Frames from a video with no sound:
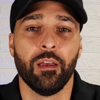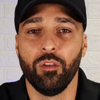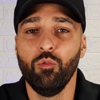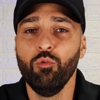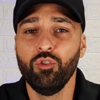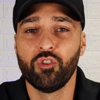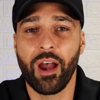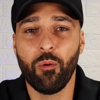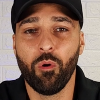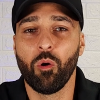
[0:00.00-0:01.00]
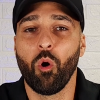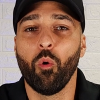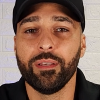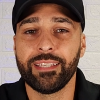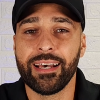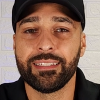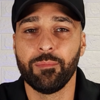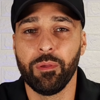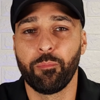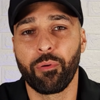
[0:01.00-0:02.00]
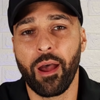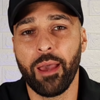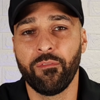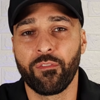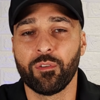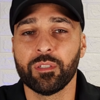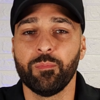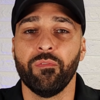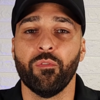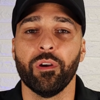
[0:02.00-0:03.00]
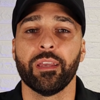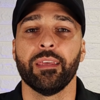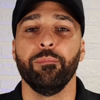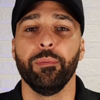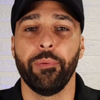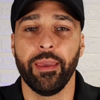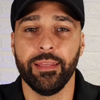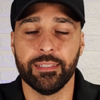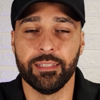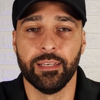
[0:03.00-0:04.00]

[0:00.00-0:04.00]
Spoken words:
New drywall always has to be primed first before it can be painted.